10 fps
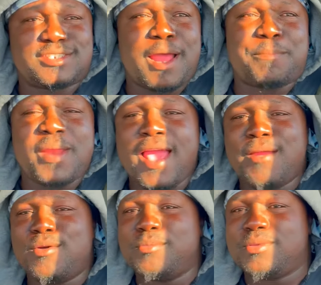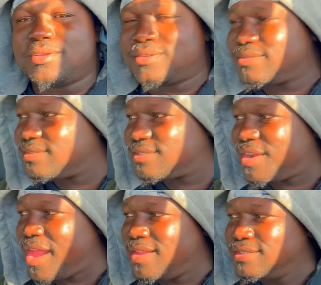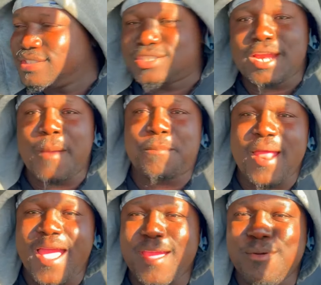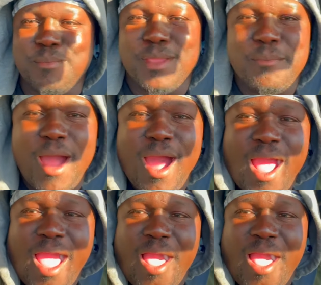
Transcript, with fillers: Stop playing with me. Stop playing with me, boy.